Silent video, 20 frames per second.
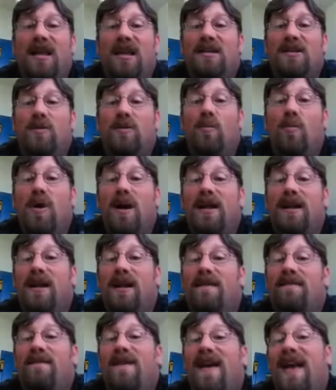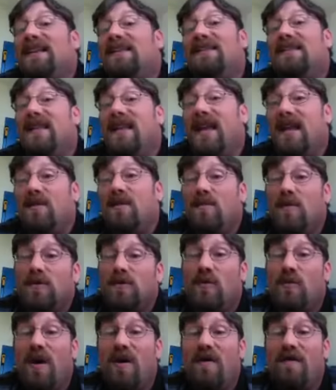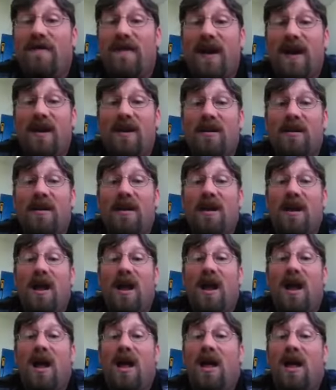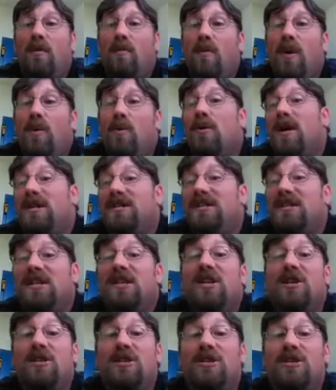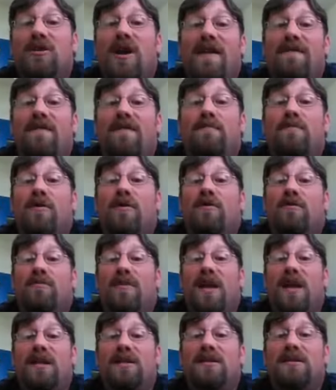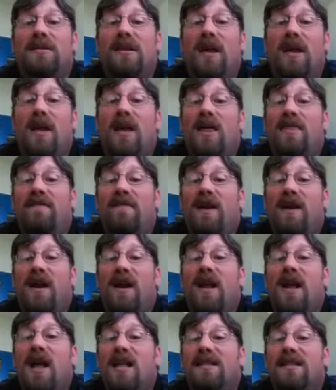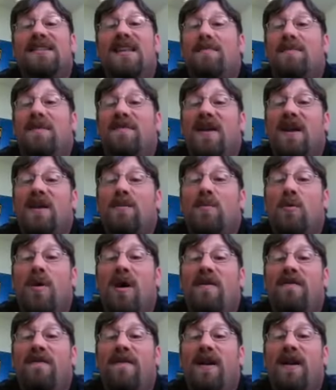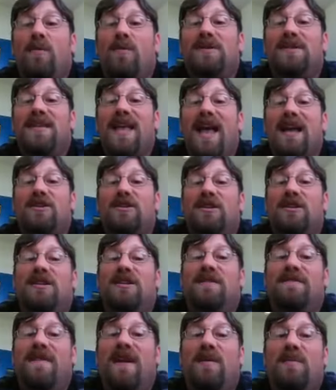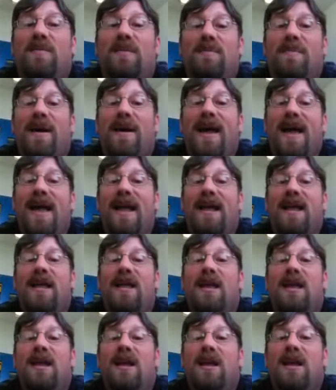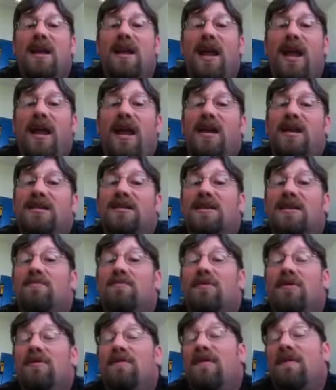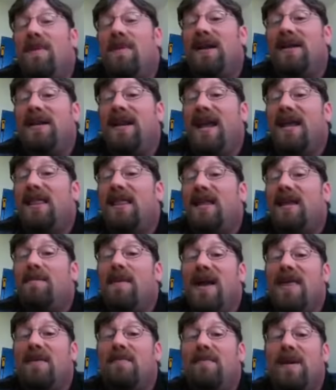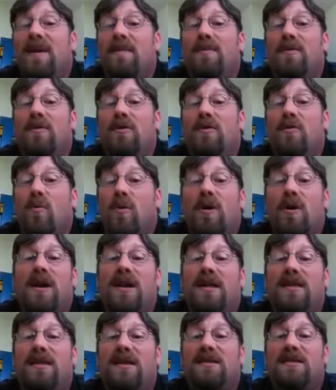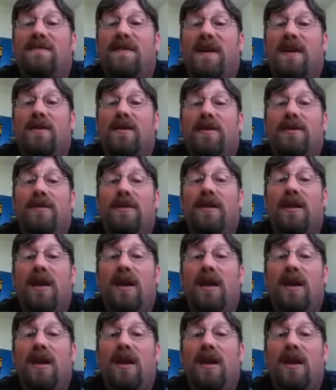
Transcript: into what affects the animal's welfare, we will continue to drive improvements. The very concept of animal welfare was actually developed by and is improved upon daily by the people who work in this field.